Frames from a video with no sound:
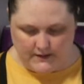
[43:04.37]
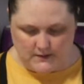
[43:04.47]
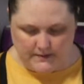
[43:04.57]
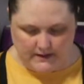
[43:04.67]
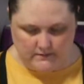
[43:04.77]

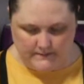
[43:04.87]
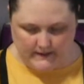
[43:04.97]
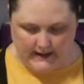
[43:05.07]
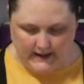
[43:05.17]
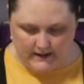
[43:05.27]
but
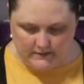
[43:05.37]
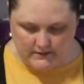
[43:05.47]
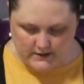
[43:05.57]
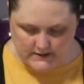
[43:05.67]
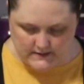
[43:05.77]
I
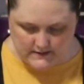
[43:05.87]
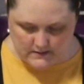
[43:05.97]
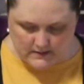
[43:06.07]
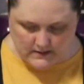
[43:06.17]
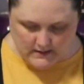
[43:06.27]
just
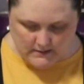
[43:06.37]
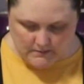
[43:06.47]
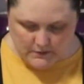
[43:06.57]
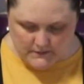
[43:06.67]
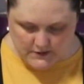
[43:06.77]

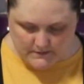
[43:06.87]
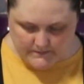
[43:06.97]
moved them.